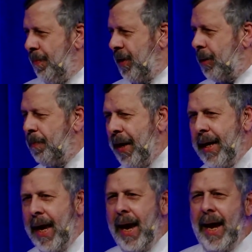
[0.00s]

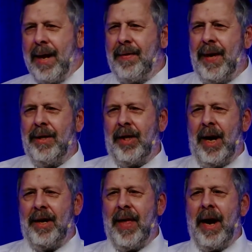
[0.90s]
speaking and things
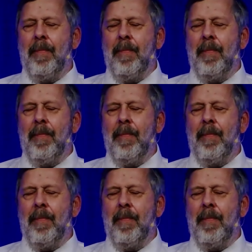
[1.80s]
like that,